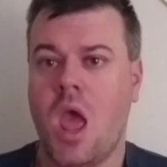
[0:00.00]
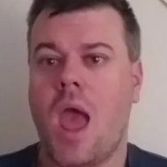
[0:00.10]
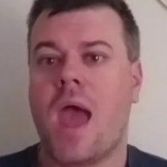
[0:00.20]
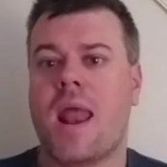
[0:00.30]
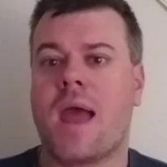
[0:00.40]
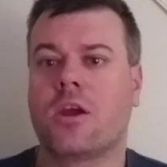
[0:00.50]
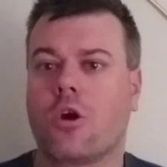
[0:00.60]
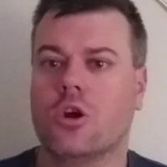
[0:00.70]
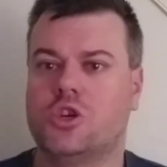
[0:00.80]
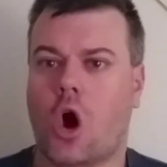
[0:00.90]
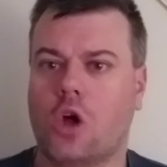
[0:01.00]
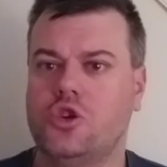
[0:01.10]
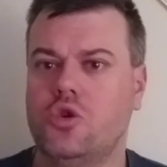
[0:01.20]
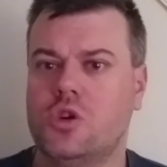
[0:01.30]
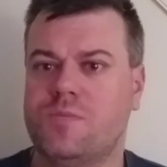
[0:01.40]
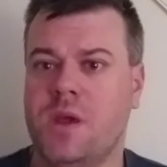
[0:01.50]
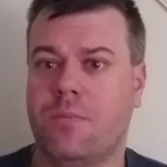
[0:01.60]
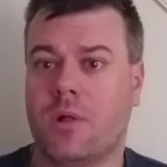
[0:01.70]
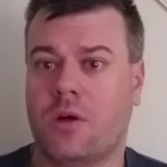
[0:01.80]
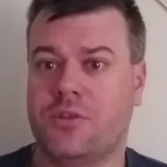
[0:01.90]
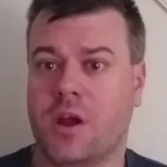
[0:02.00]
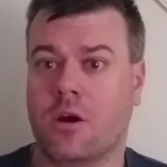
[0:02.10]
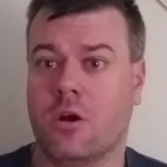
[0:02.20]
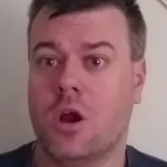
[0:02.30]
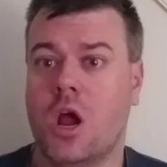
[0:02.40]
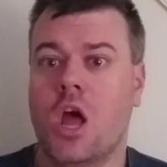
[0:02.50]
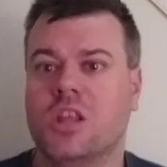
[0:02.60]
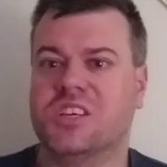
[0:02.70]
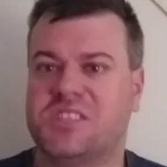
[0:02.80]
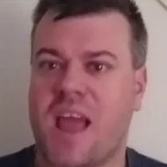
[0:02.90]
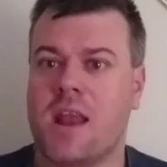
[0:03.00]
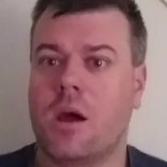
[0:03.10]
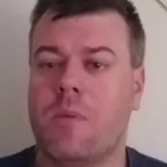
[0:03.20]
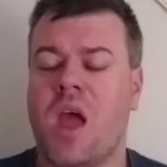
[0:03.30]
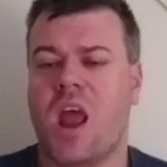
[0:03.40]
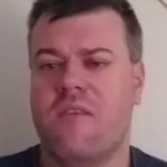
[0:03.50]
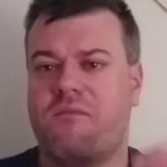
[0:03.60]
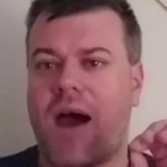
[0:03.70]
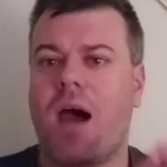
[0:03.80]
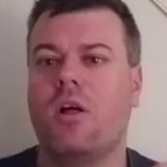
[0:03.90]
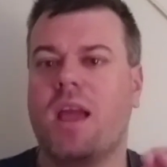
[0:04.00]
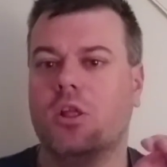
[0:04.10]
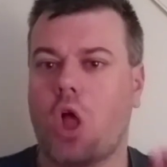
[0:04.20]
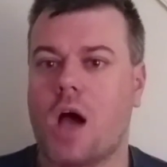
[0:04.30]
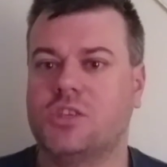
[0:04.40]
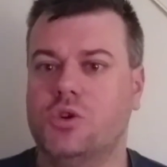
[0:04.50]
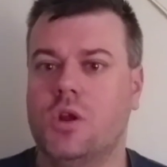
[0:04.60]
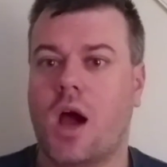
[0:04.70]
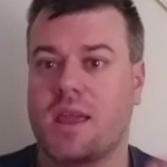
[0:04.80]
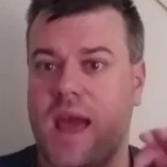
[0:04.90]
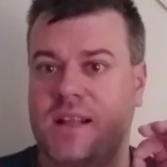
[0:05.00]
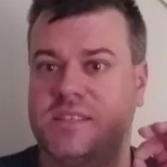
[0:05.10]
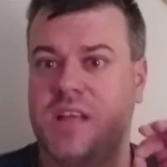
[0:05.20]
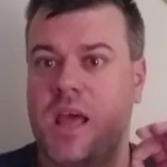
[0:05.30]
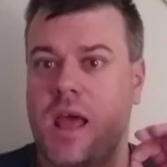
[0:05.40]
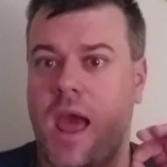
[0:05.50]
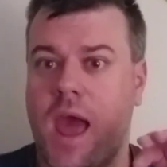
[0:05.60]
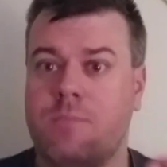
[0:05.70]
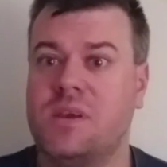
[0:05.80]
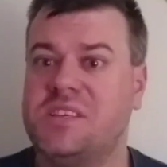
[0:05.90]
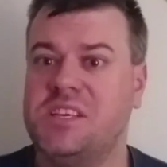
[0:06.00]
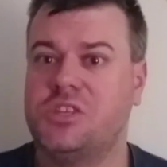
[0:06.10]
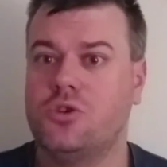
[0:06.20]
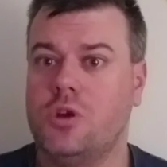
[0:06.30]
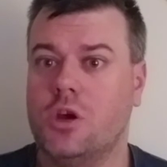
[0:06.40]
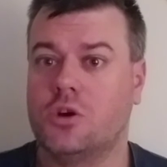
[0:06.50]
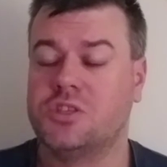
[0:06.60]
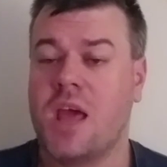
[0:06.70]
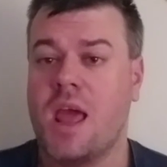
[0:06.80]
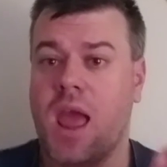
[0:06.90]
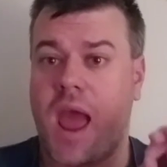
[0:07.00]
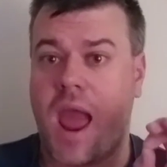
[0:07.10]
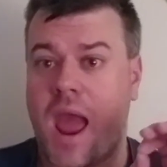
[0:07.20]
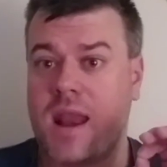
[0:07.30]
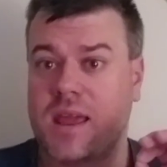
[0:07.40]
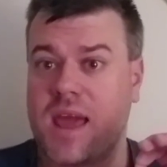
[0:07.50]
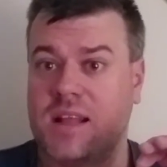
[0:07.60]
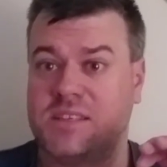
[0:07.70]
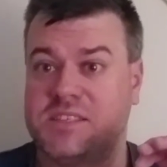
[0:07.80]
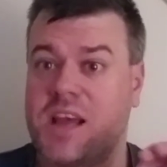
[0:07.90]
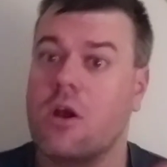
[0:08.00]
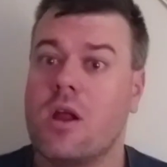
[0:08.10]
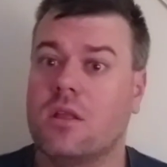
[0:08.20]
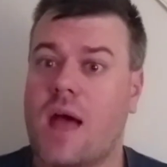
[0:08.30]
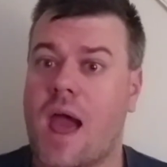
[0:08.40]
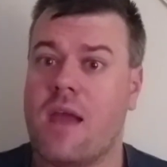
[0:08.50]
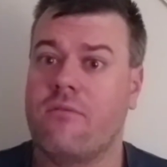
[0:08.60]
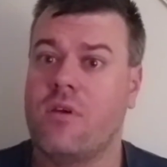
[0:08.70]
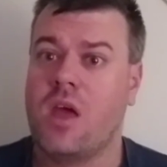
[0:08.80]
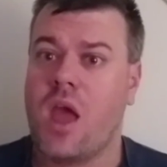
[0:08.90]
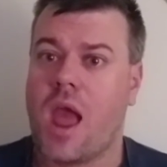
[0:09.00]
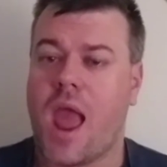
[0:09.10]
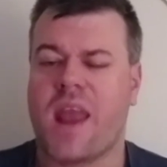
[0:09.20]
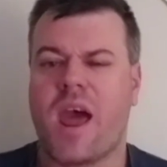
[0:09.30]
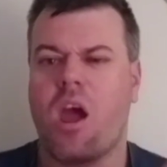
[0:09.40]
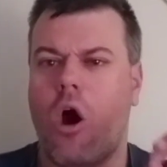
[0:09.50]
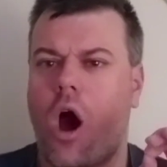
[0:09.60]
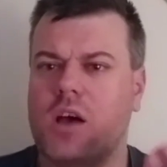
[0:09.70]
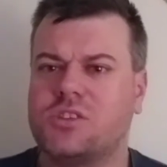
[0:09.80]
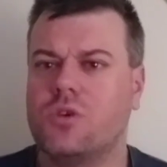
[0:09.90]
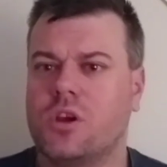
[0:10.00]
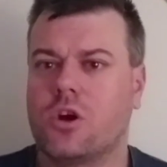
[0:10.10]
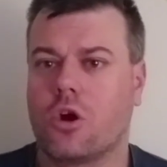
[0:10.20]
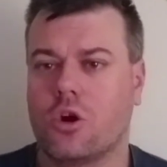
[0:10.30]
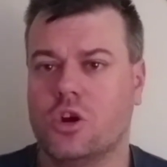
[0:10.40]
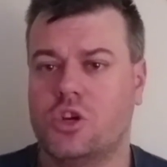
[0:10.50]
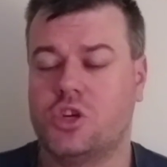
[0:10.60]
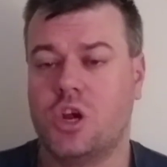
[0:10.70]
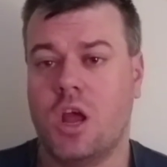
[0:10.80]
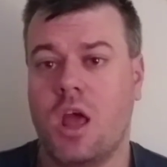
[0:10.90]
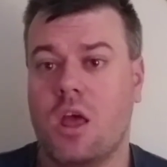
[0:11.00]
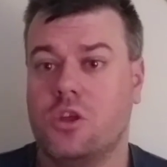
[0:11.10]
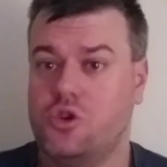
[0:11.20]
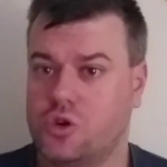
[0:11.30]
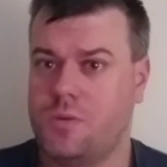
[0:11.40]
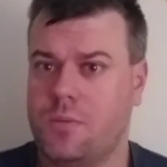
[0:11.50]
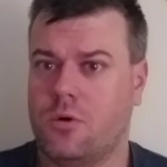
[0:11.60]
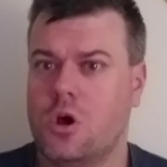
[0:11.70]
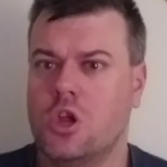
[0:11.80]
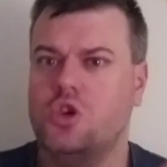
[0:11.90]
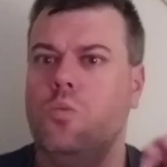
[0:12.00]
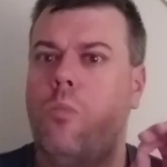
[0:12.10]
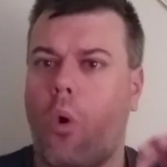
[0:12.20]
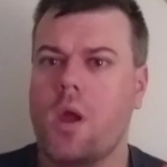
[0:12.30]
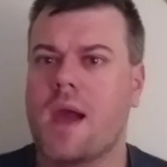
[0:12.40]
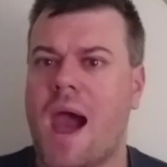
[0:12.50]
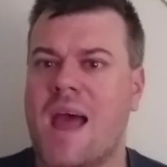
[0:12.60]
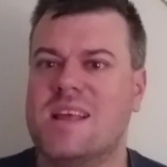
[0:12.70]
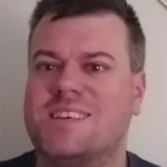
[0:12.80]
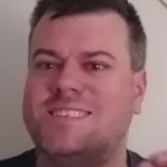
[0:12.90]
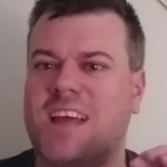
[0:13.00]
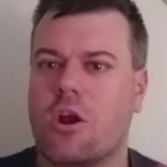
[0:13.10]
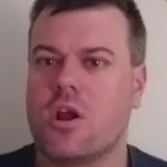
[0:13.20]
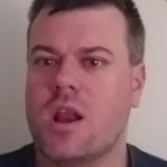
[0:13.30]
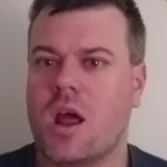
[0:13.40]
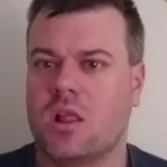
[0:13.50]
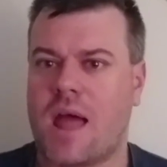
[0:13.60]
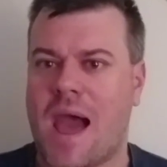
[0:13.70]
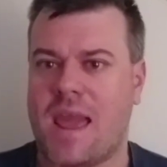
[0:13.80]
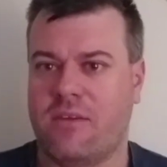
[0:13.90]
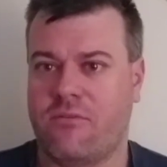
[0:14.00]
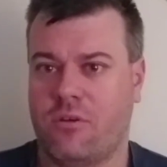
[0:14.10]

And I encourage all Jewish people out there to stand up and to file a lawsuit against NBC Studios and against Saturday Night Live. And I also encourage Jewish people, to boycott Saturday Night Live